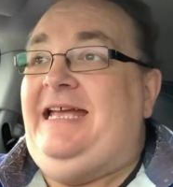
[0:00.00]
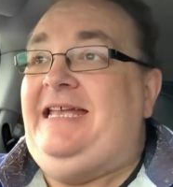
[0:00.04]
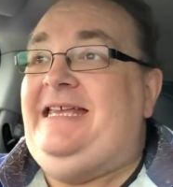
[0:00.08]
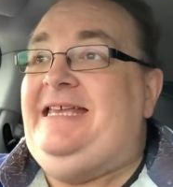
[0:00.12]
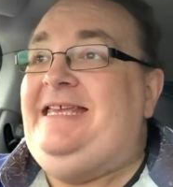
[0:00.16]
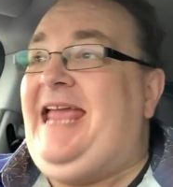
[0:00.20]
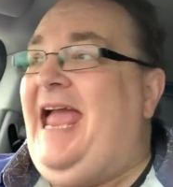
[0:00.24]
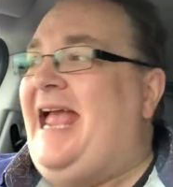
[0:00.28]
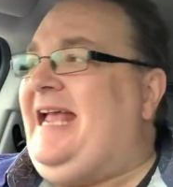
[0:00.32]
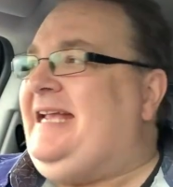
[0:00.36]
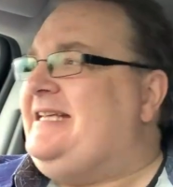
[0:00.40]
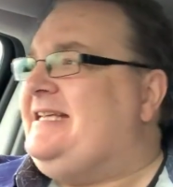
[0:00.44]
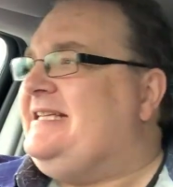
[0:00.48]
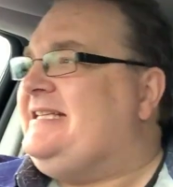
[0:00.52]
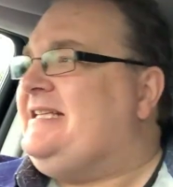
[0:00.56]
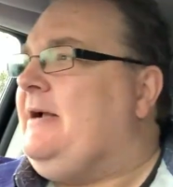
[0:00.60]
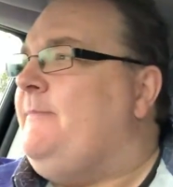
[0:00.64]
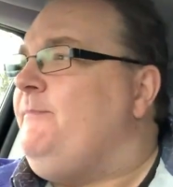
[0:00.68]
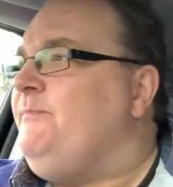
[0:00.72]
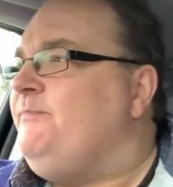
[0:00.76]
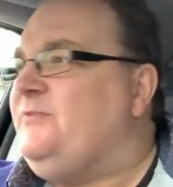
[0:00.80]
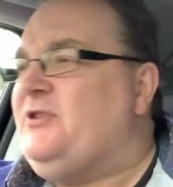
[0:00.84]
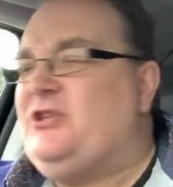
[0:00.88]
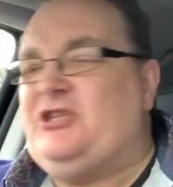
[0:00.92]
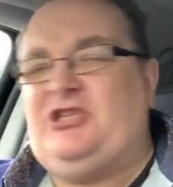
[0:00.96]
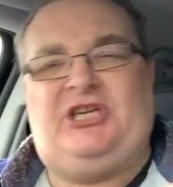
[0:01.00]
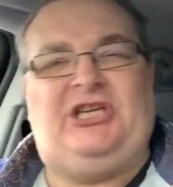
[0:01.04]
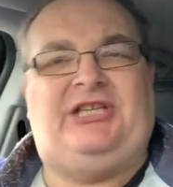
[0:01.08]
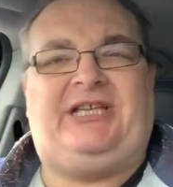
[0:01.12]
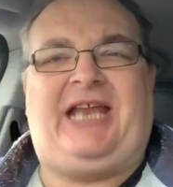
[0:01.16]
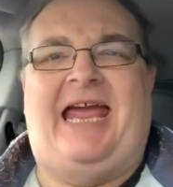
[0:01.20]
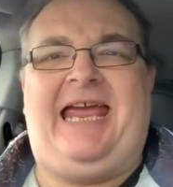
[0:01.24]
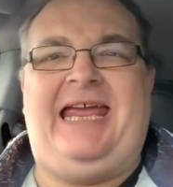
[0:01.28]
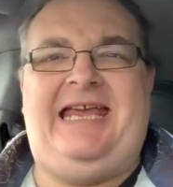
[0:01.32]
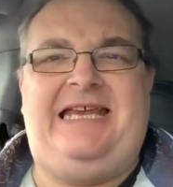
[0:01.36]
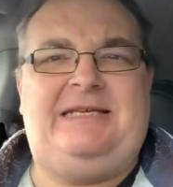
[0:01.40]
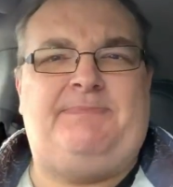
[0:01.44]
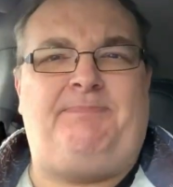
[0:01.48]
Yes,
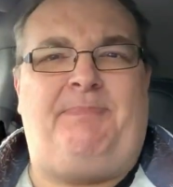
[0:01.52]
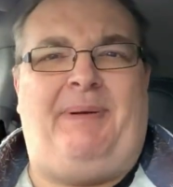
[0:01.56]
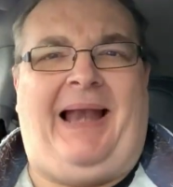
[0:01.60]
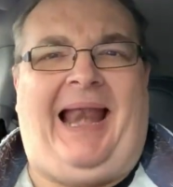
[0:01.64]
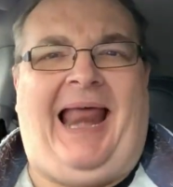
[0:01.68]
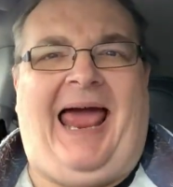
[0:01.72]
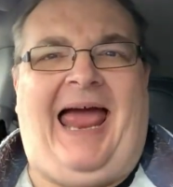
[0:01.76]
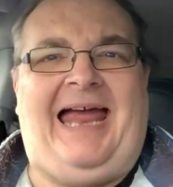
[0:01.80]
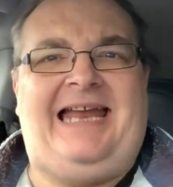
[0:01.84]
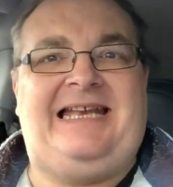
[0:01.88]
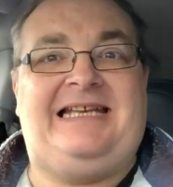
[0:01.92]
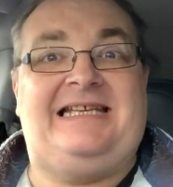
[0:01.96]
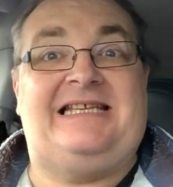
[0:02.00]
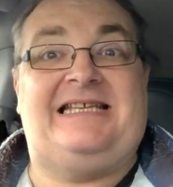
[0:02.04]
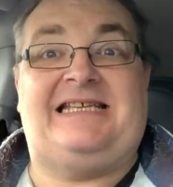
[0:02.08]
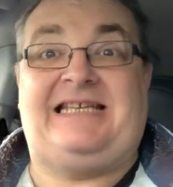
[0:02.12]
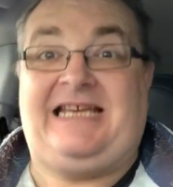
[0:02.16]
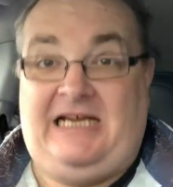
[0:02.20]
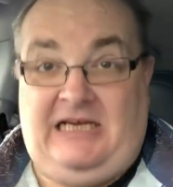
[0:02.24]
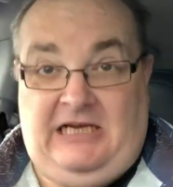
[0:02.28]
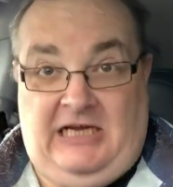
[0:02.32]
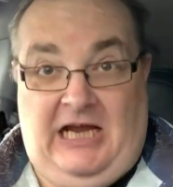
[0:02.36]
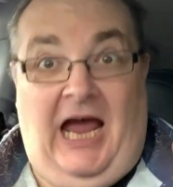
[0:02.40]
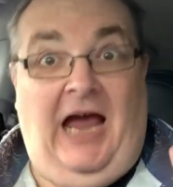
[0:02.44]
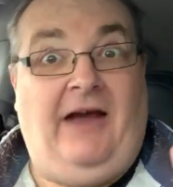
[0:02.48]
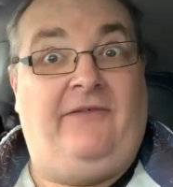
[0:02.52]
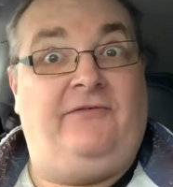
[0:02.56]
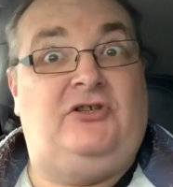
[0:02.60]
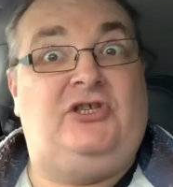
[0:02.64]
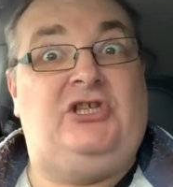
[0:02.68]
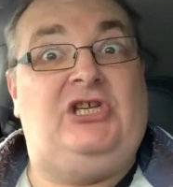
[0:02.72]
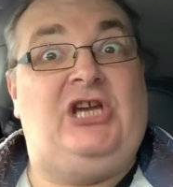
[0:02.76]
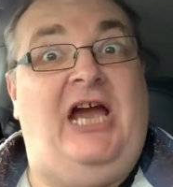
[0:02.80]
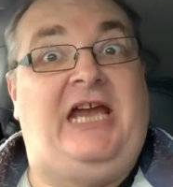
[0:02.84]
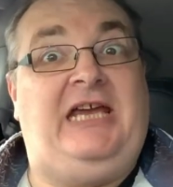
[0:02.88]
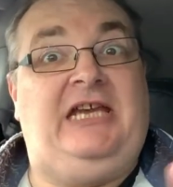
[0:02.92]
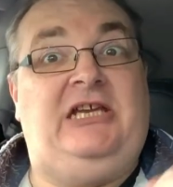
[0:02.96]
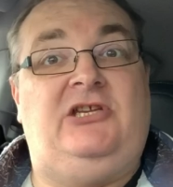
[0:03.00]
today's plans have
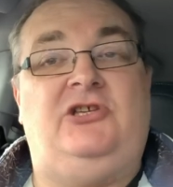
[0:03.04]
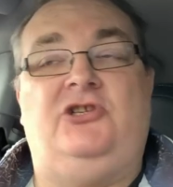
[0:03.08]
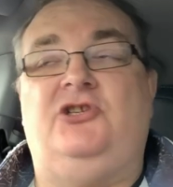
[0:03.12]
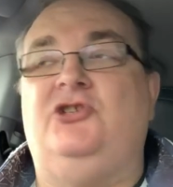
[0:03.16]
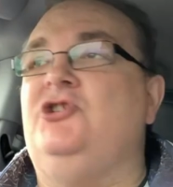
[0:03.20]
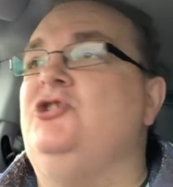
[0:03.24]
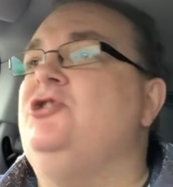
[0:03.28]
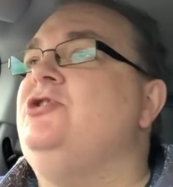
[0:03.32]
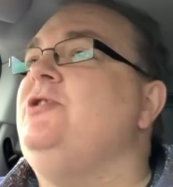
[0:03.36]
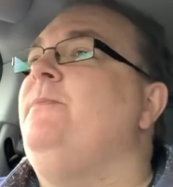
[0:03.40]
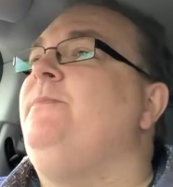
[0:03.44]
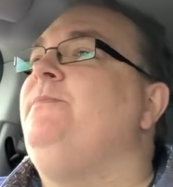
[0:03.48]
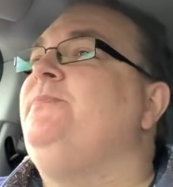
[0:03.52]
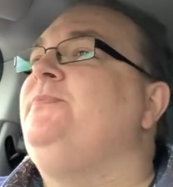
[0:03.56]
changed.